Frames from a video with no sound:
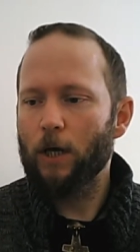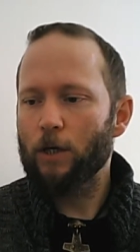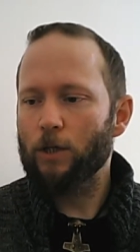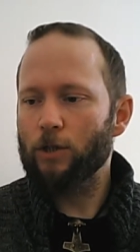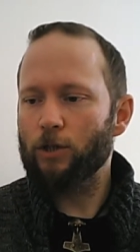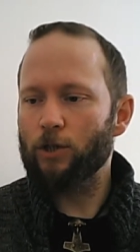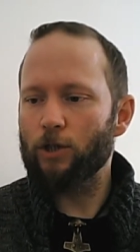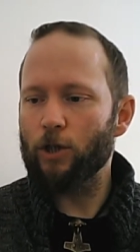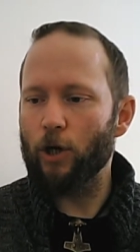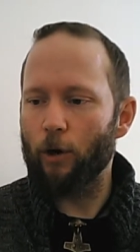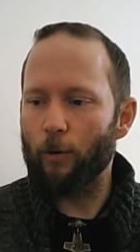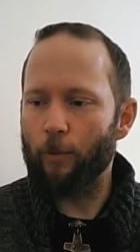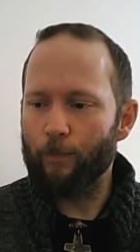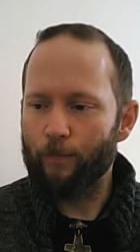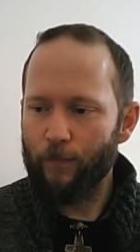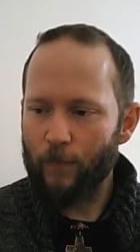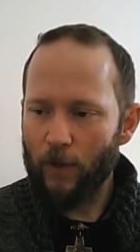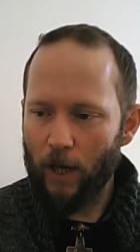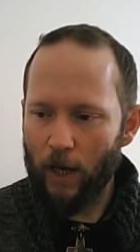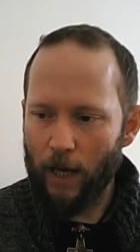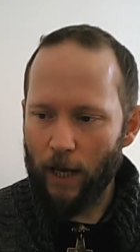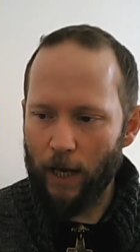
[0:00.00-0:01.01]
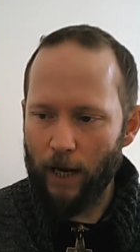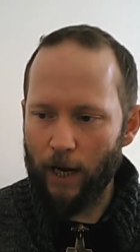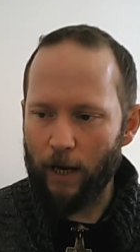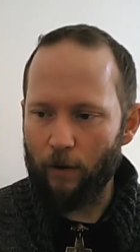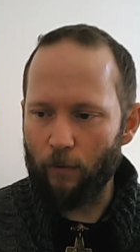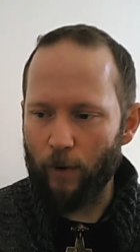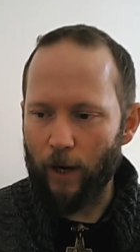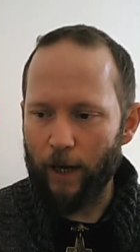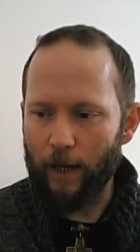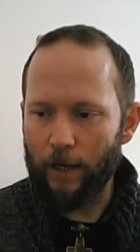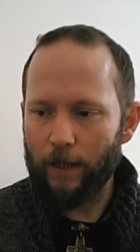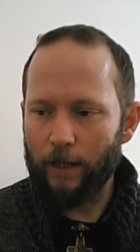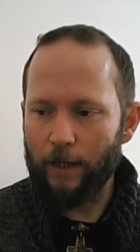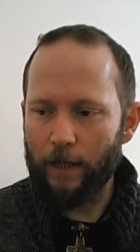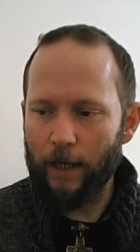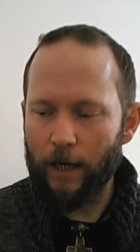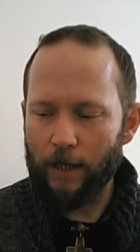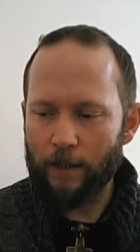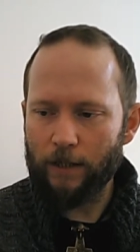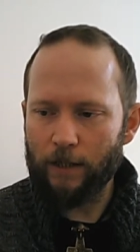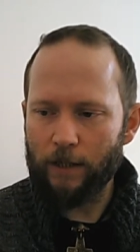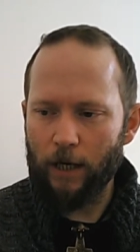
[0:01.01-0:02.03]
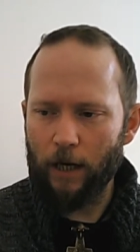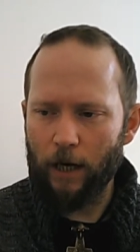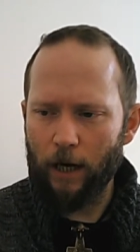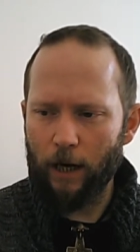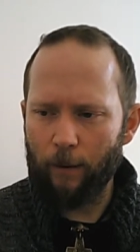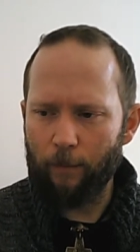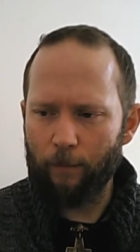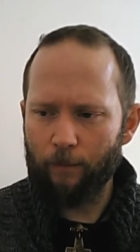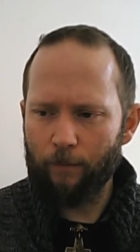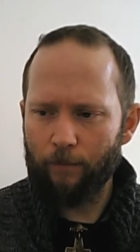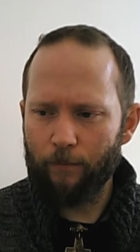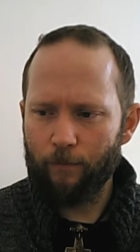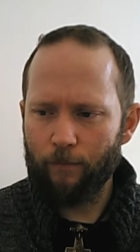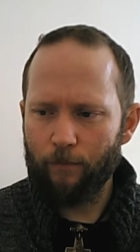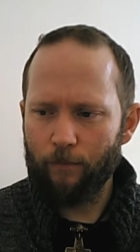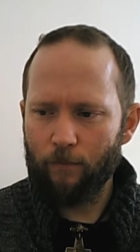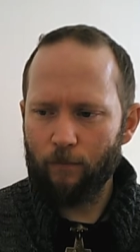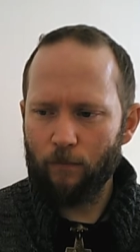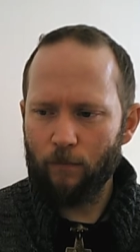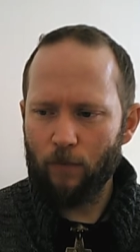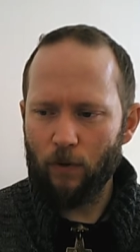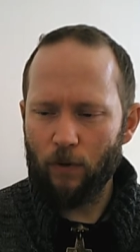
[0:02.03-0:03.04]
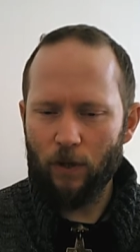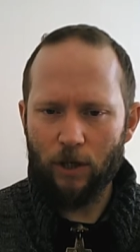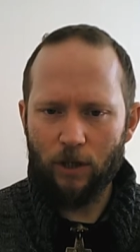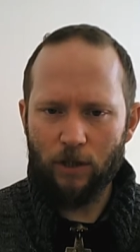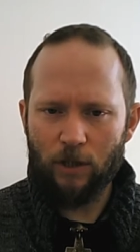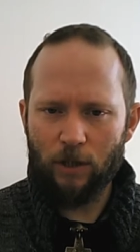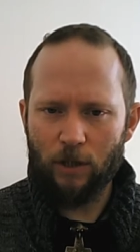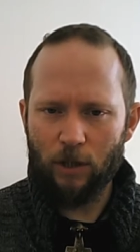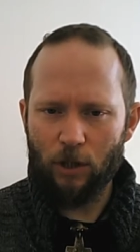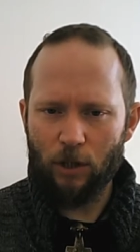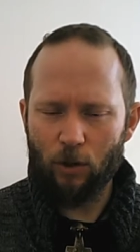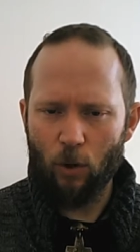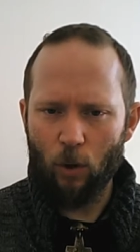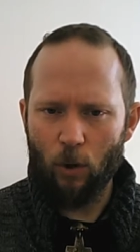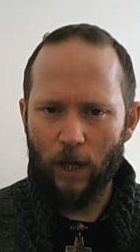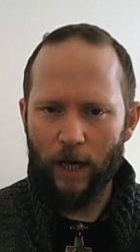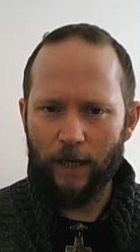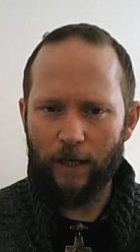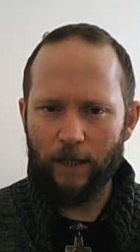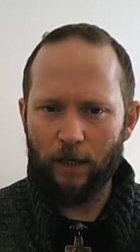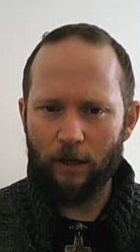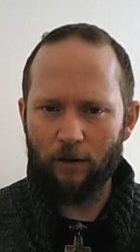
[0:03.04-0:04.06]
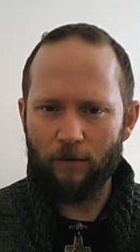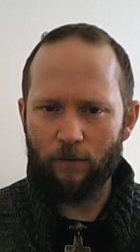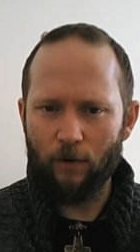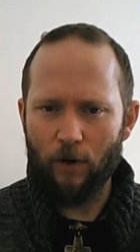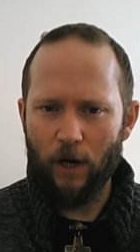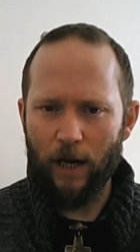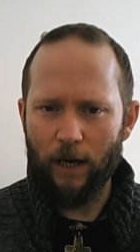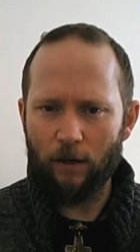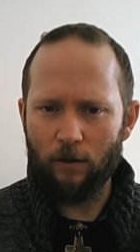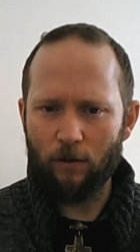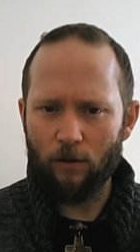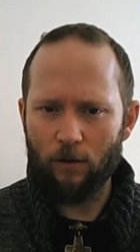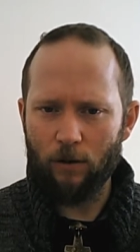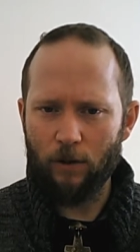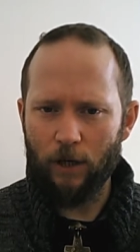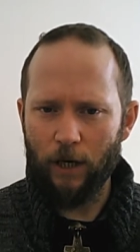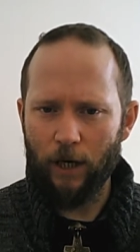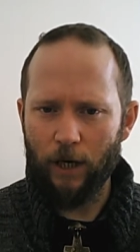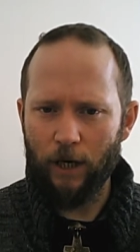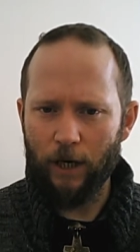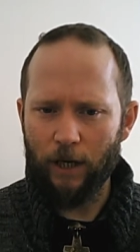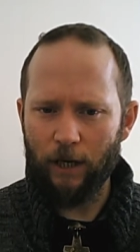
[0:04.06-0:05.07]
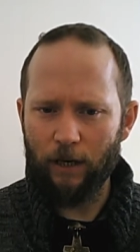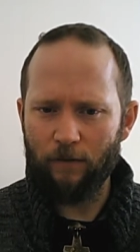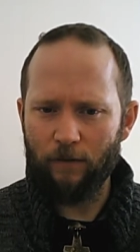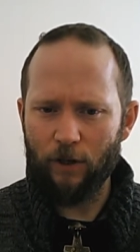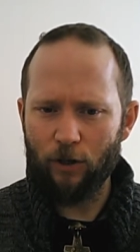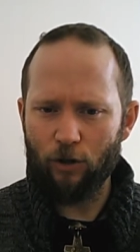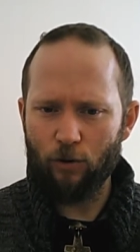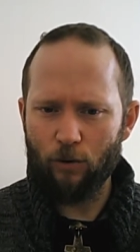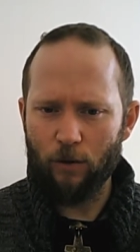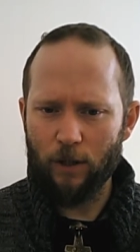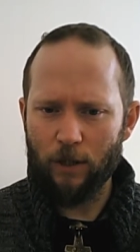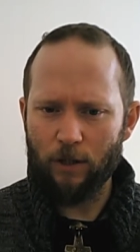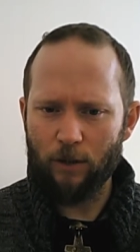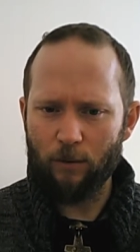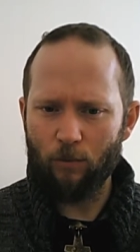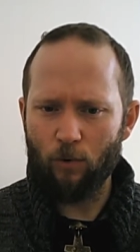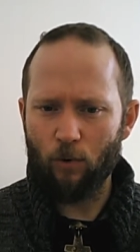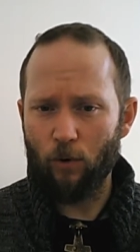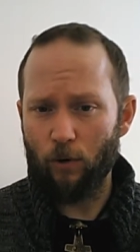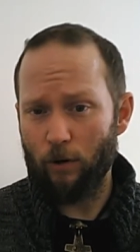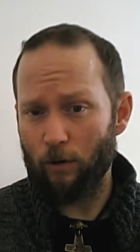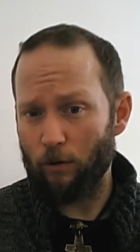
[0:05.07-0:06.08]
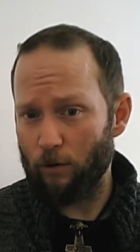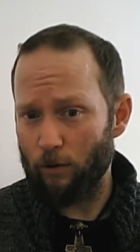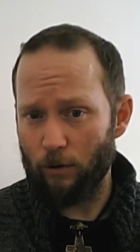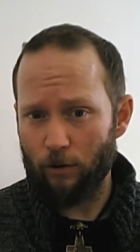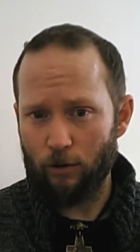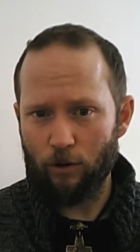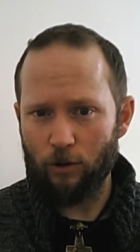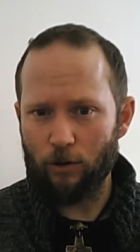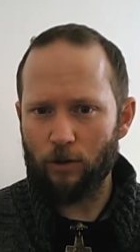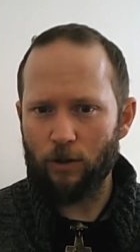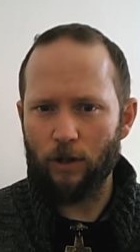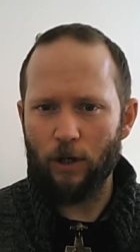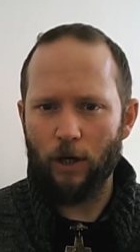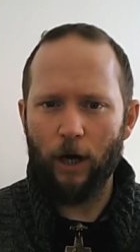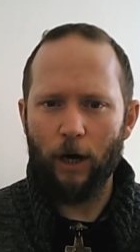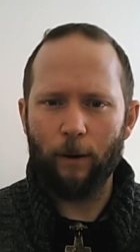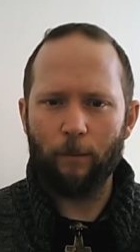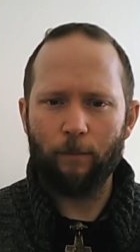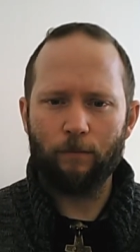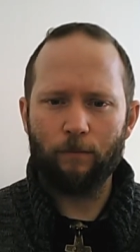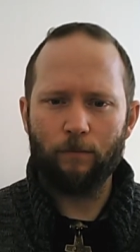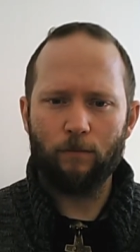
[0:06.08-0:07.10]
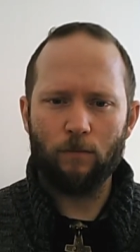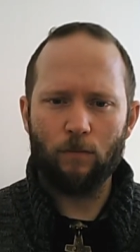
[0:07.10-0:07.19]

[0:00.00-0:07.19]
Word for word: So, at any rate, yes, um, this this whole idea of radical uh, individualism or or just um,